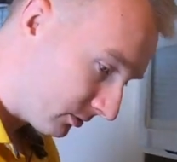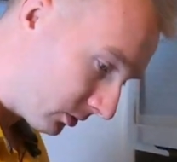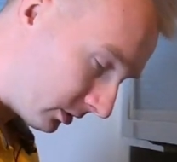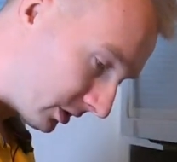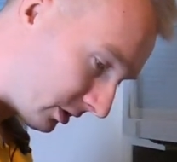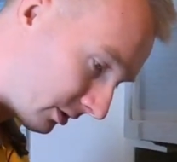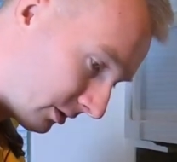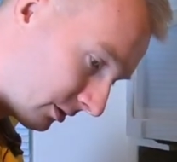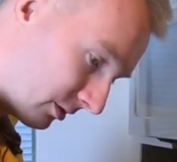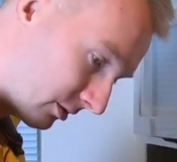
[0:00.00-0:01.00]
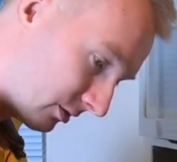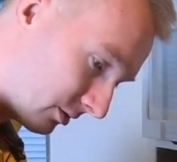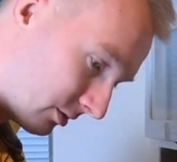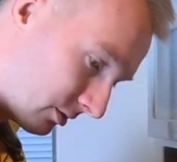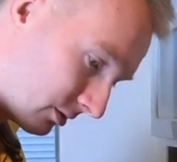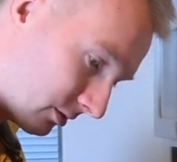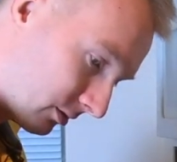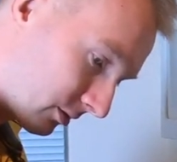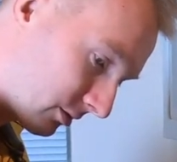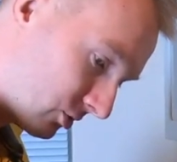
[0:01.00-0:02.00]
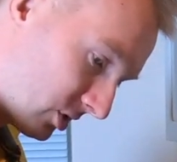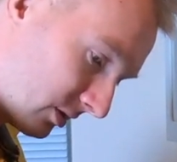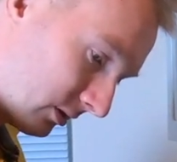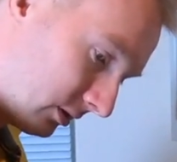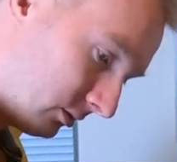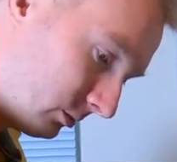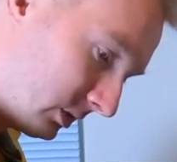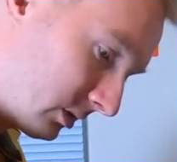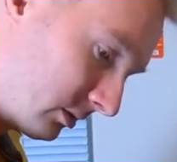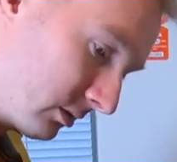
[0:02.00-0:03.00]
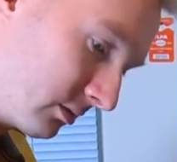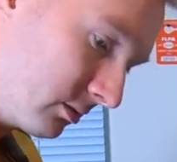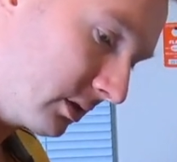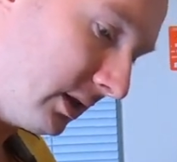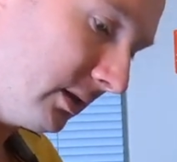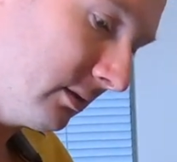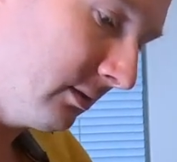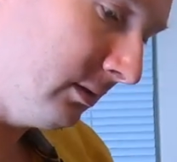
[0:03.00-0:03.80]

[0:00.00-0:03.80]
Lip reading: of course, just a little bit, okay,